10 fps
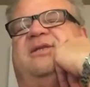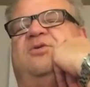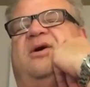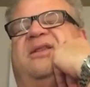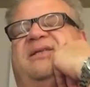to
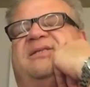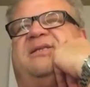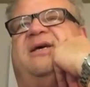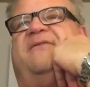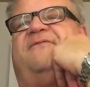do all that
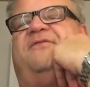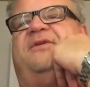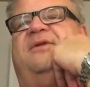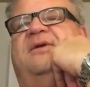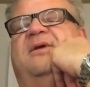stuff.
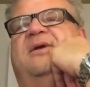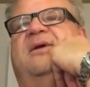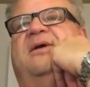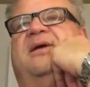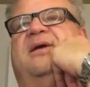And
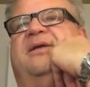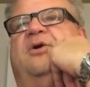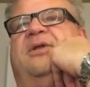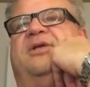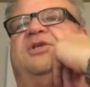I
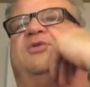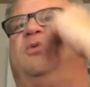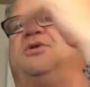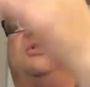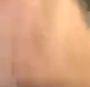know that
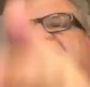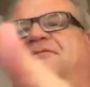she's